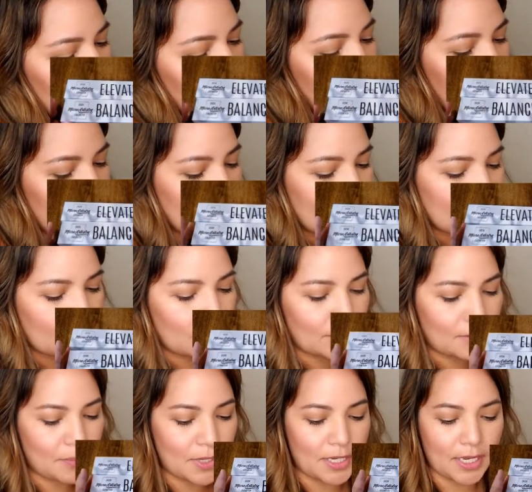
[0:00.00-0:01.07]
plus you're going
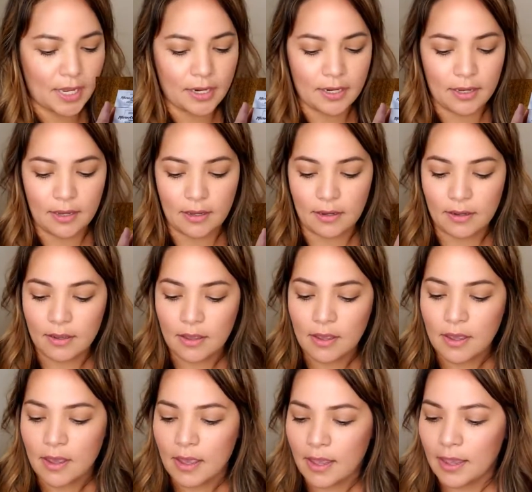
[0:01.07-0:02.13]
to be getting
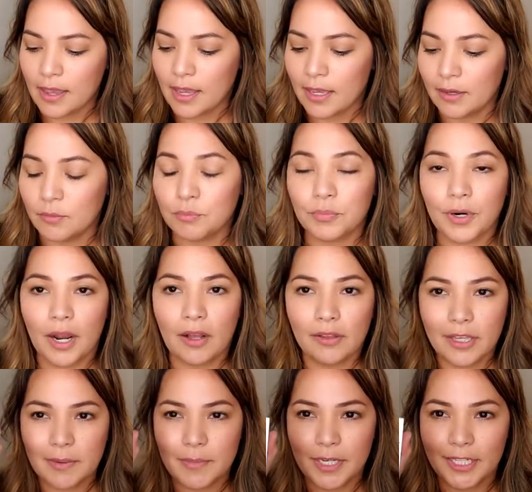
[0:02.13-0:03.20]
a brow
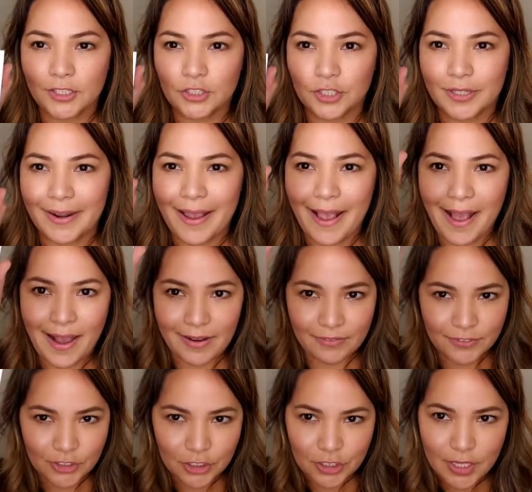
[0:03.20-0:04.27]
lamination
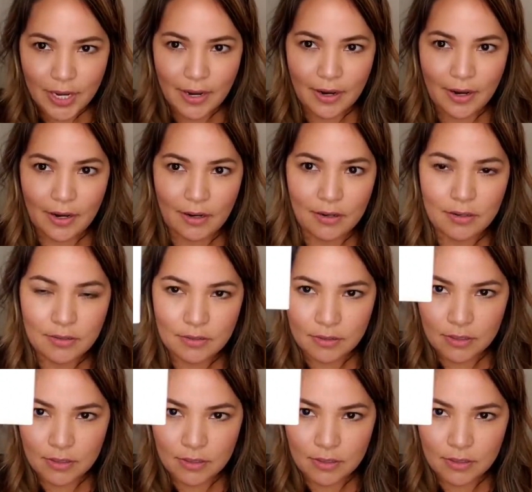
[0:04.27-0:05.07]
aftercare